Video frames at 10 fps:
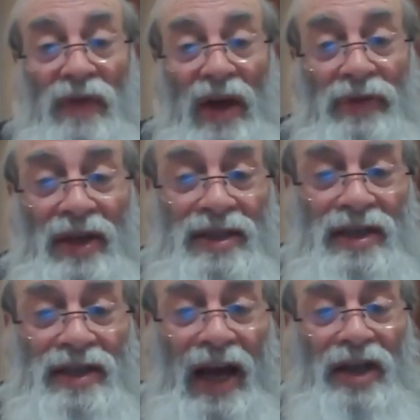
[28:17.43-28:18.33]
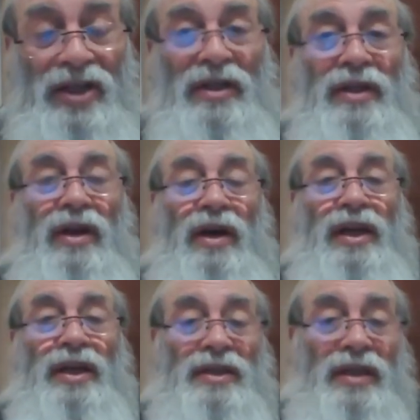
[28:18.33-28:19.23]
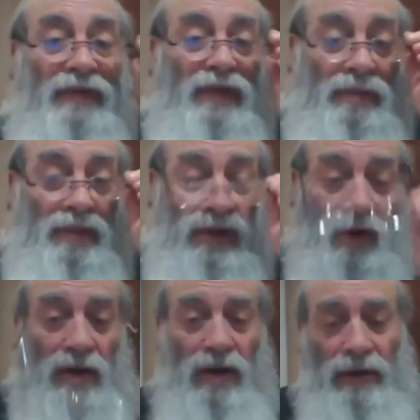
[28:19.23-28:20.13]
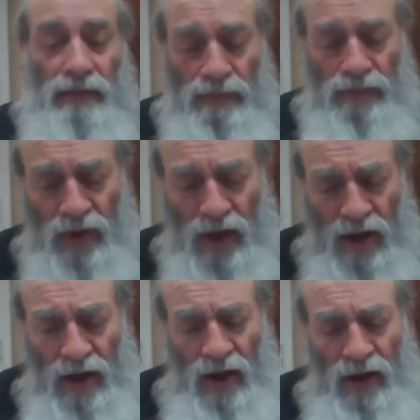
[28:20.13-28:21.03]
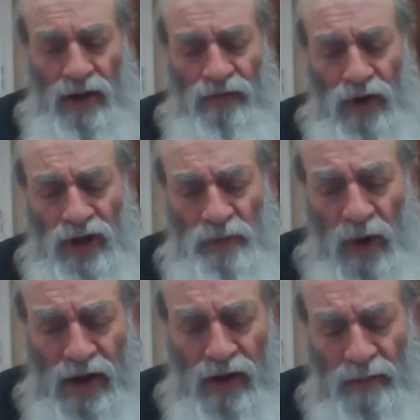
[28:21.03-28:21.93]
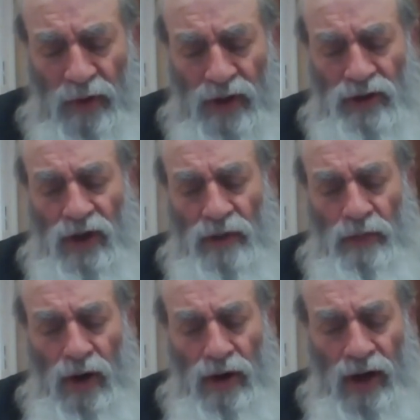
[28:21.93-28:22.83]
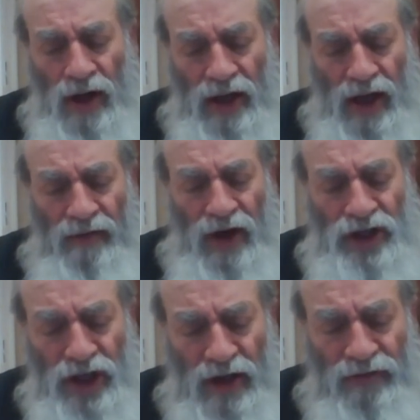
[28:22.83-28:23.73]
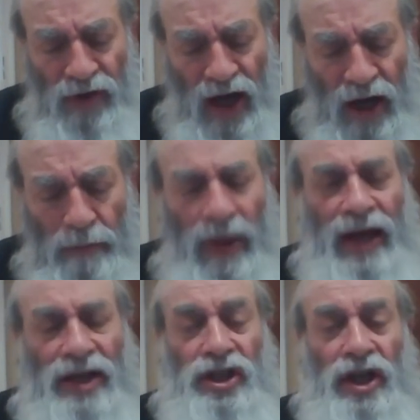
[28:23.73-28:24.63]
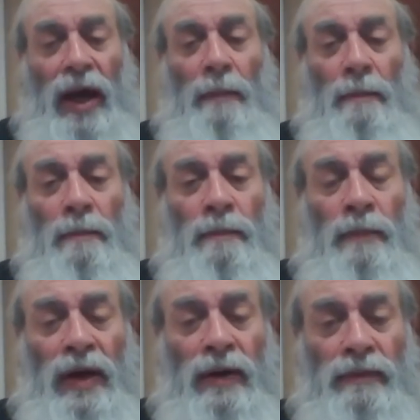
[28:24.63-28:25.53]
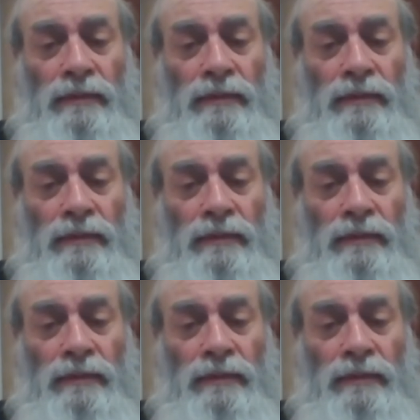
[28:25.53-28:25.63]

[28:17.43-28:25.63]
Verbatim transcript: that this is actually the highest level in Bitochaim. The first part of the Pasuk, Baruch HaGever Asher Yiftach B'Hashem,